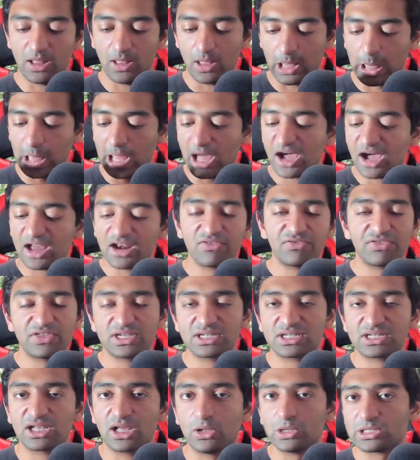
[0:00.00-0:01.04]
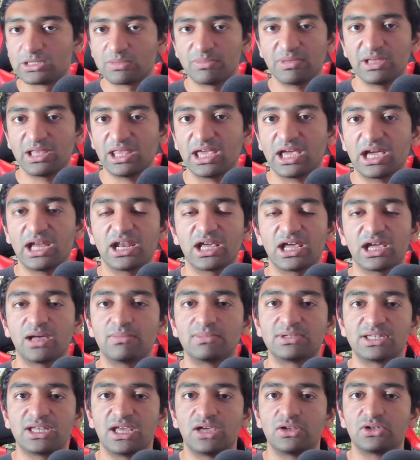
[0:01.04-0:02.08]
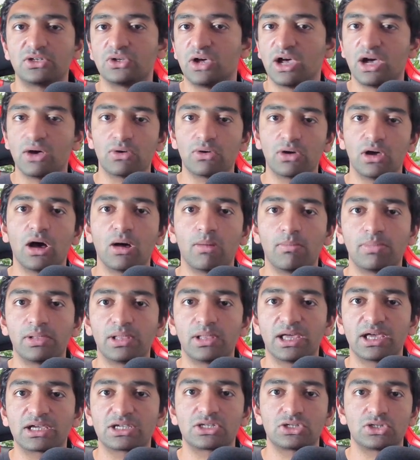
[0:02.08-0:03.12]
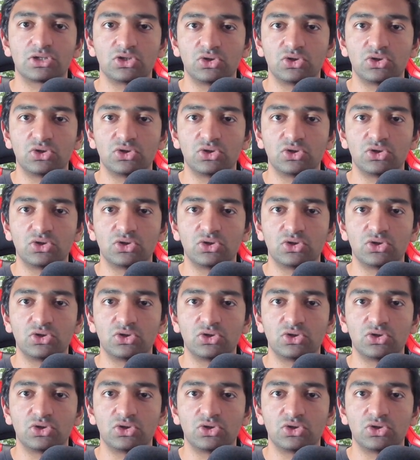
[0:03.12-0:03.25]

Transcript: A lot of this ultimately kind of comes down to how complex